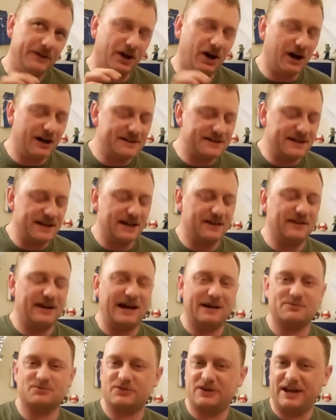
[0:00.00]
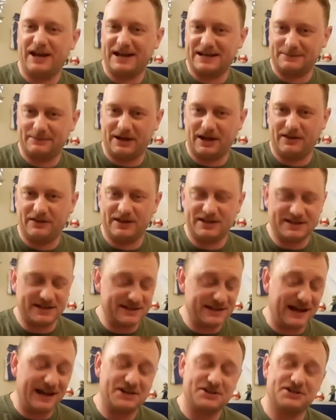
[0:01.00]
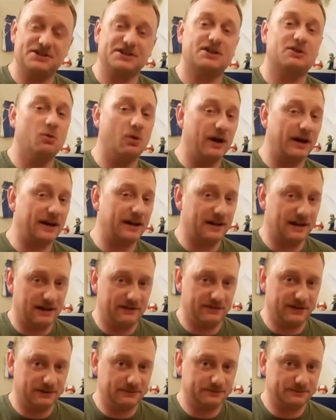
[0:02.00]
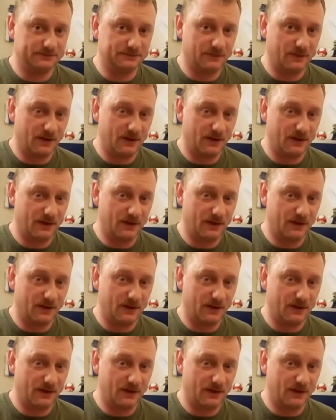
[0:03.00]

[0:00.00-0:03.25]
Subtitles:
idea that Amstrad had about this is actually quite clever.